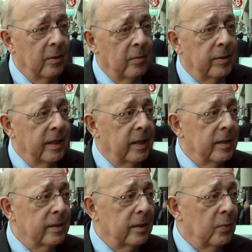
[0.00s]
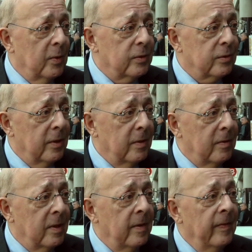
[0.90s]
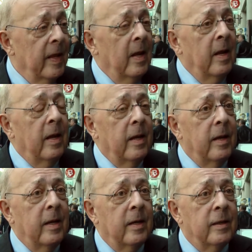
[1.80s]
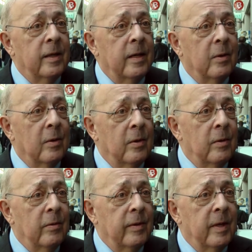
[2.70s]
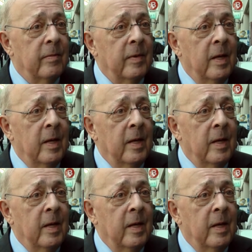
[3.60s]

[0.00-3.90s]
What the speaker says: complication whatsoever. And they, all of them